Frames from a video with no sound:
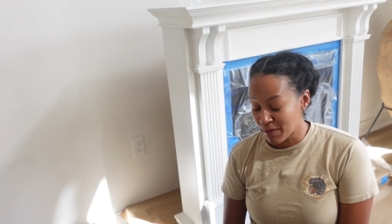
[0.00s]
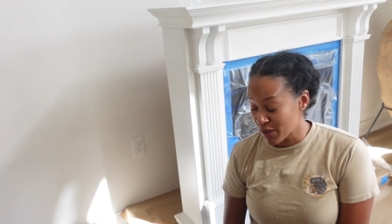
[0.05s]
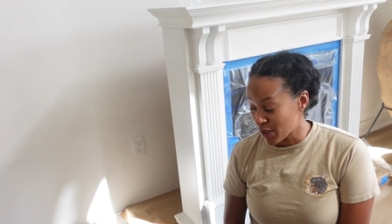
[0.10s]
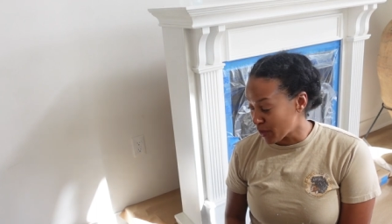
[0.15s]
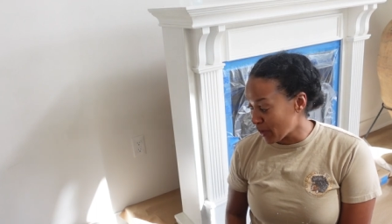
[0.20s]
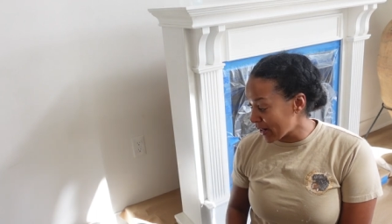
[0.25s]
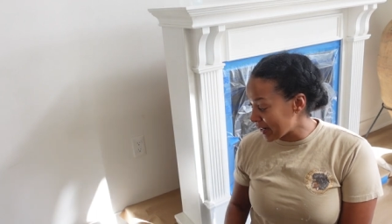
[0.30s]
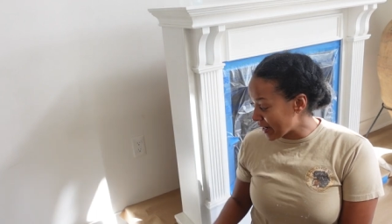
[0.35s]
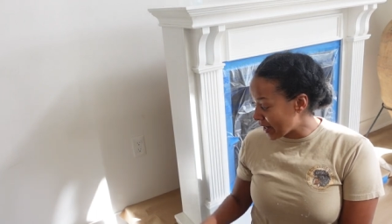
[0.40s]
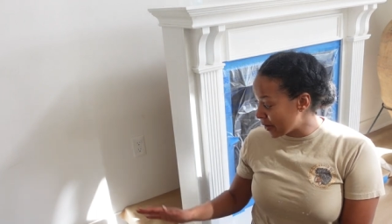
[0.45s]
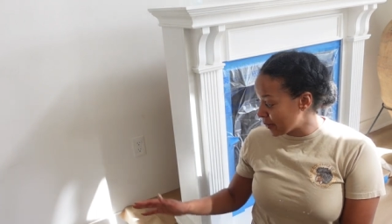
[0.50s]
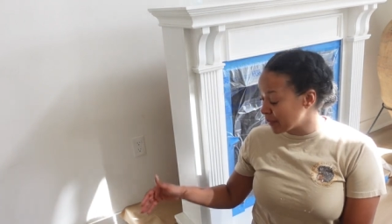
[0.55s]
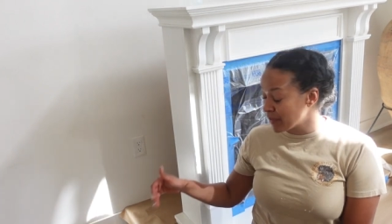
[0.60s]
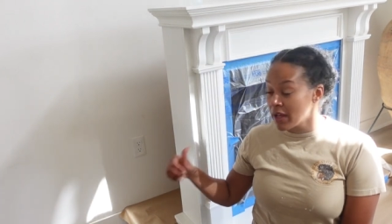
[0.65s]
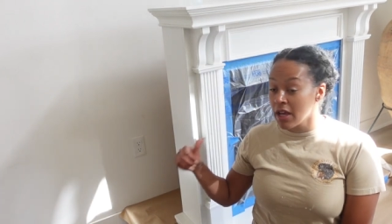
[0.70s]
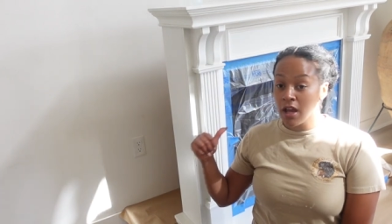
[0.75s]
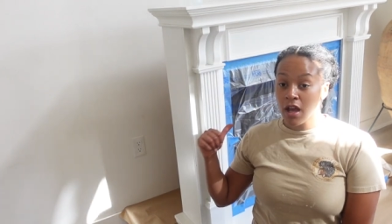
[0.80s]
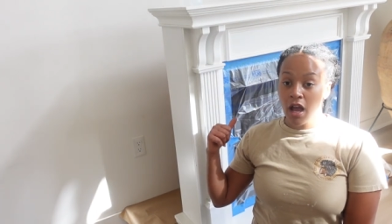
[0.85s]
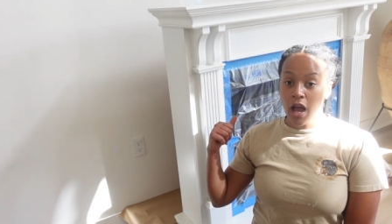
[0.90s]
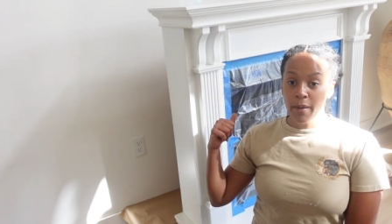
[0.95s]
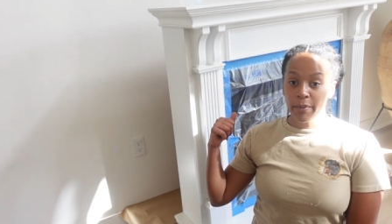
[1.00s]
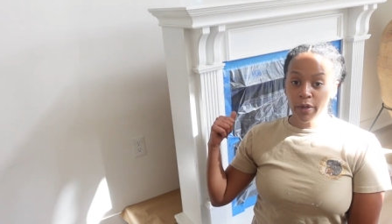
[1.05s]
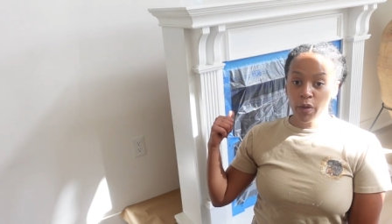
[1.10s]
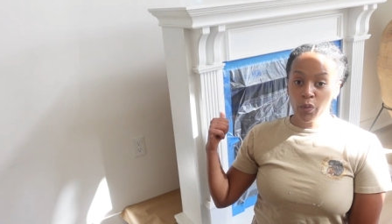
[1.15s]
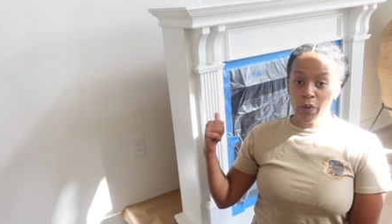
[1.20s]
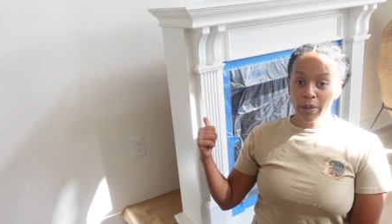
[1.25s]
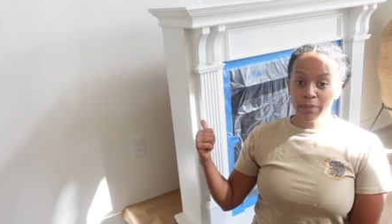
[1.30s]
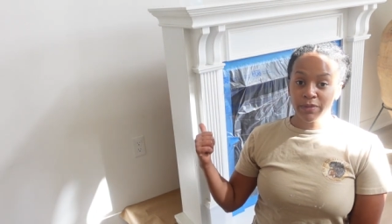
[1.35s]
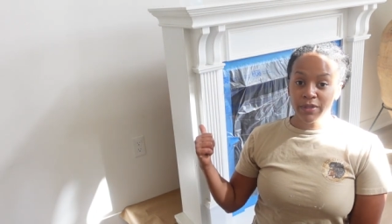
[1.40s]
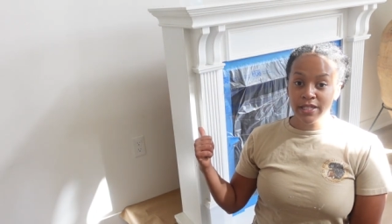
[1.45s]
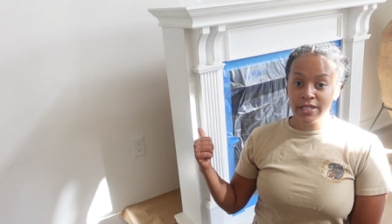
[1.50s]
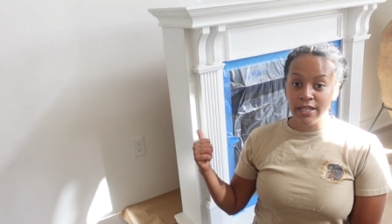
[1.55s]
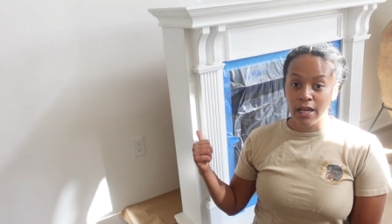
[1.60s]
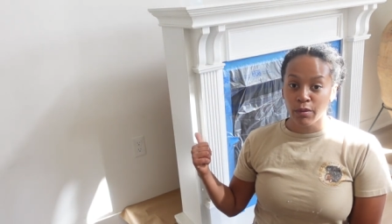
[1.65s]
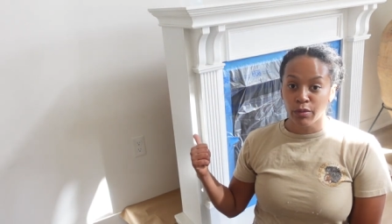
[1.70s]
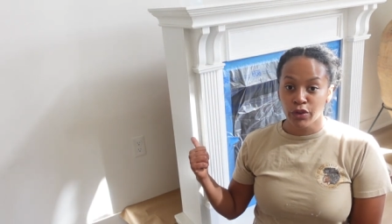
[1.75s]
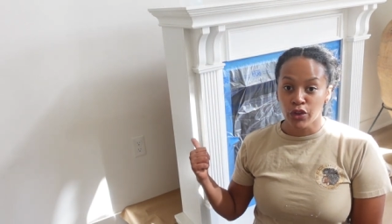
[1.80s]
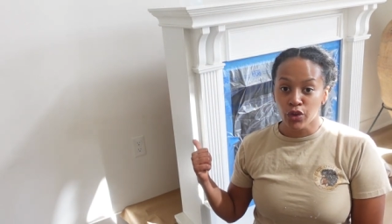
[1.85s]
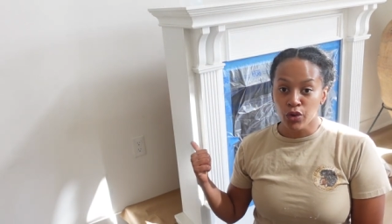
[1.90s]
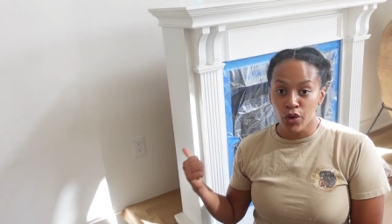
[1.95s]
So right now, I'm gonna wipe this
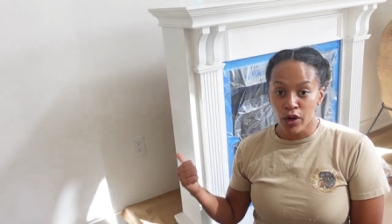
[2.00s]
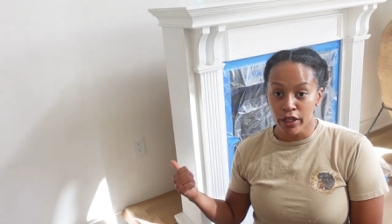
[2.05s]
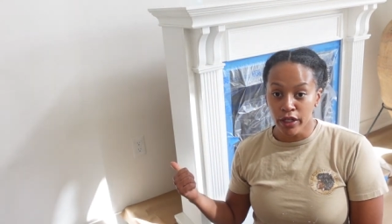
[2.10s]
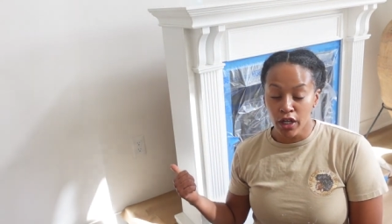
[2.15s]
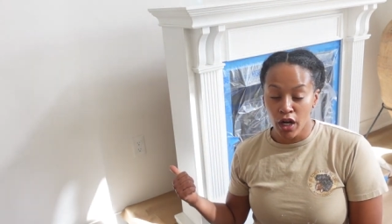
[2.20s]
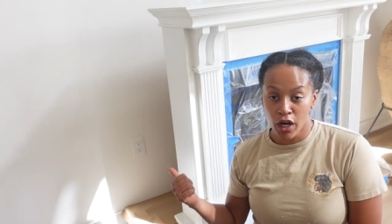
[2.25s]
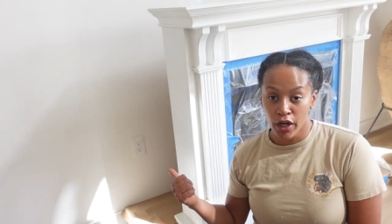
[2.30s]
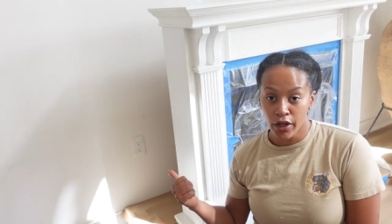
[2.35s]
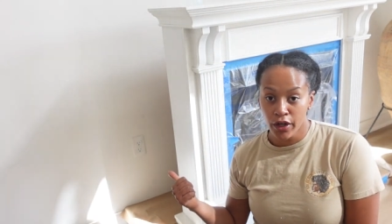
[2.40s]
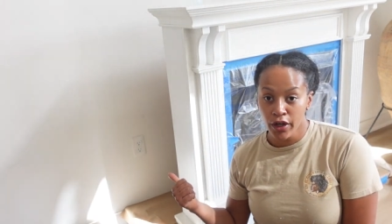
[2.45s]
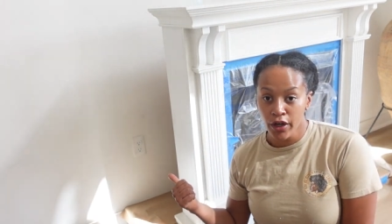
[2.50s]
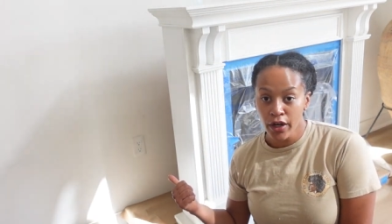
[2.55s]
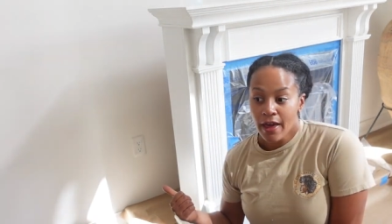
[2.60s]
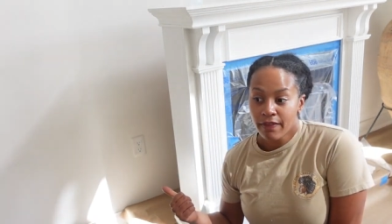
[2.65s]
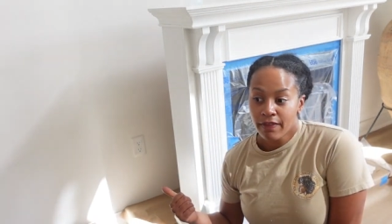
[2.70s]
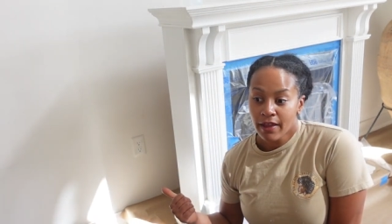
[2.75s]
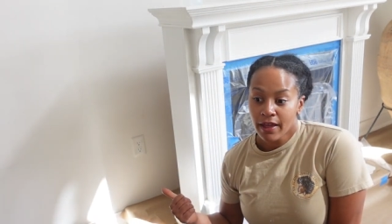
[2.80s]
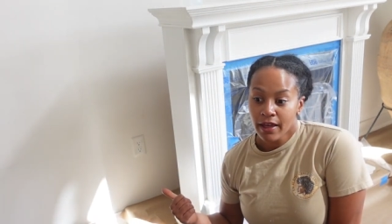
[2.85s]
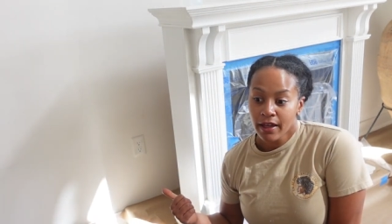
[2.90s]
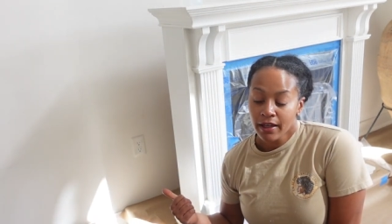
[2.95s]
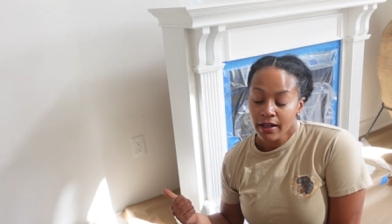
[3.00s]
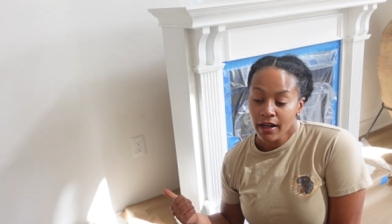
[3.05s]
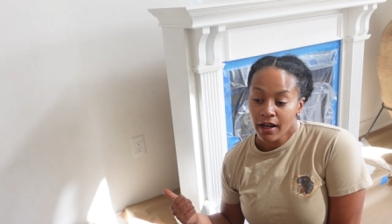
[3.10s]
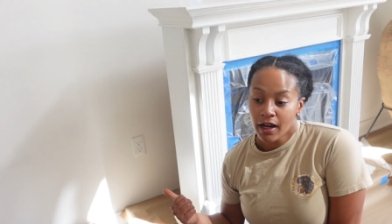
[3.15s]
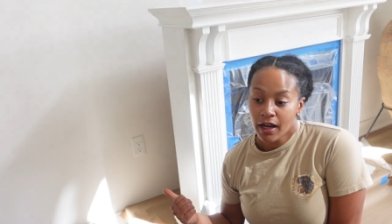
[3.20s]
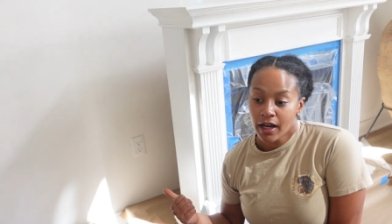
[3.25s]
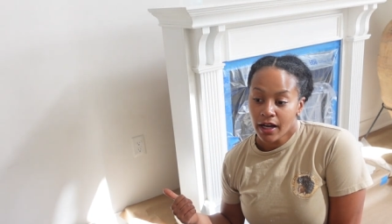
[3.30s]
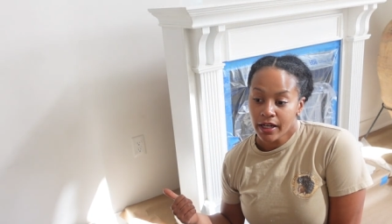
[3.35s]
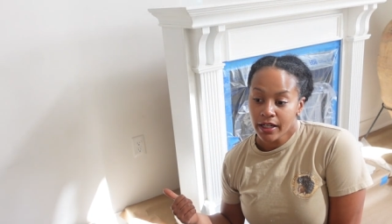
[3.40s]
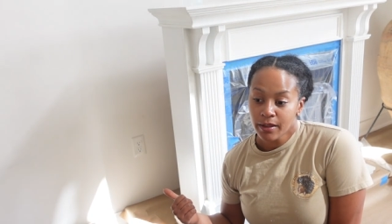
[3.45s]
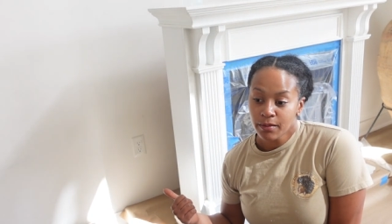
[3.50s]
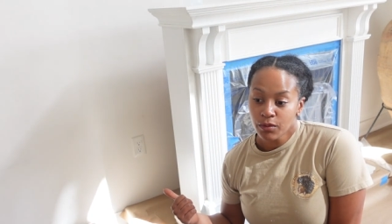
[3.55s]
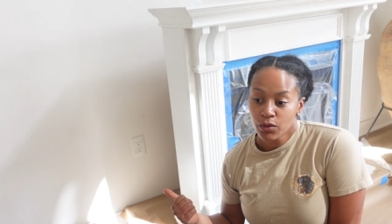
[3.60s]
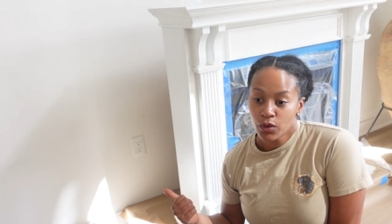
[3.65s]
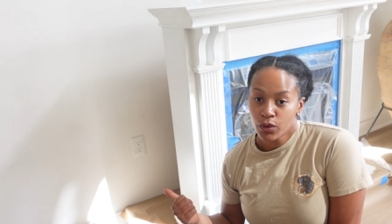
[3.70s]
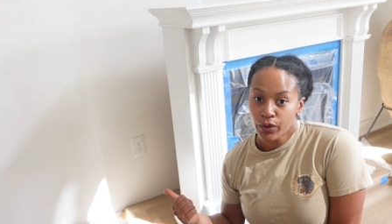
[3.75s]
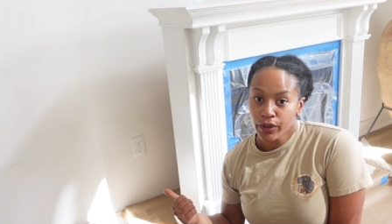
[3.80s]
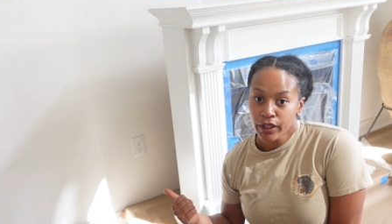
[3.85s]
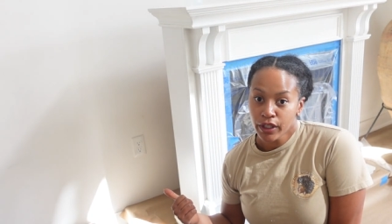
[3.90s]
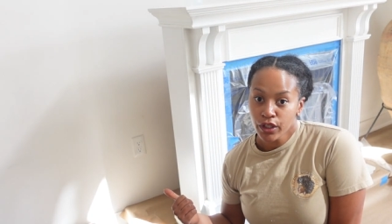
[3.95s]
down with Krud Kutter, and then I am
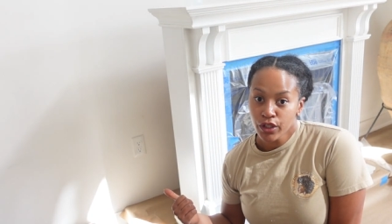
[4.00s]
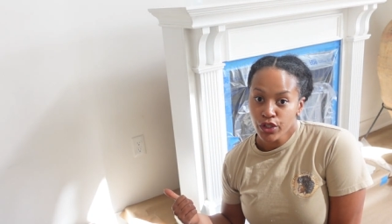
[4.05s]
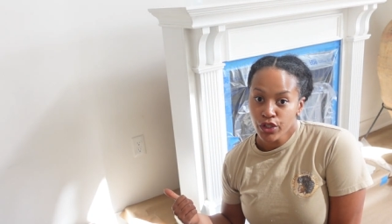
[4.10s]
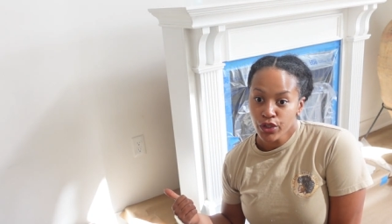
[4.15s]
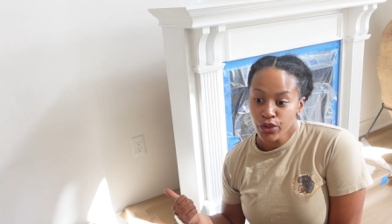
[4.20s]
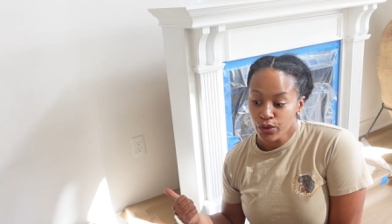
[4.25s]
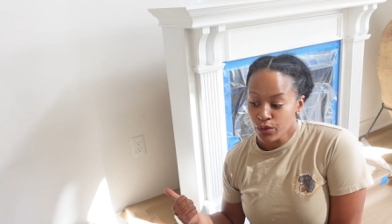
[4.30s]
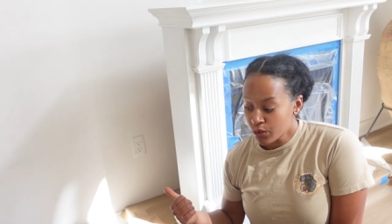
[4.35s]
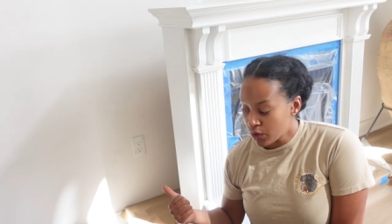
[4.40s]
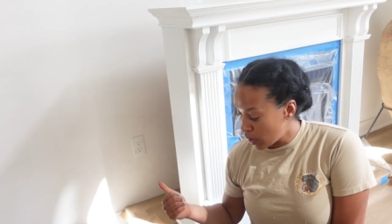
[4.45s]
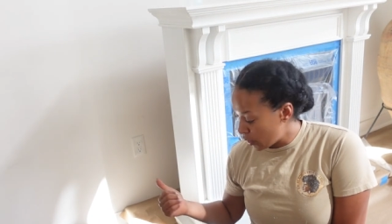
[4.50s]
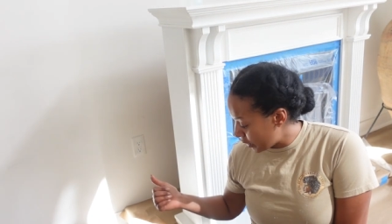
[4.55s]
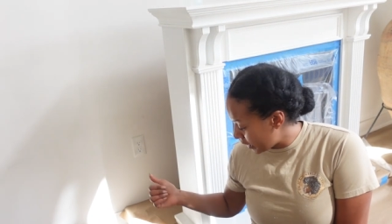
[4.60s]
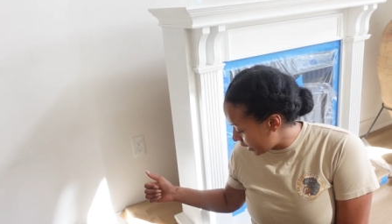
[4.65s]
going to go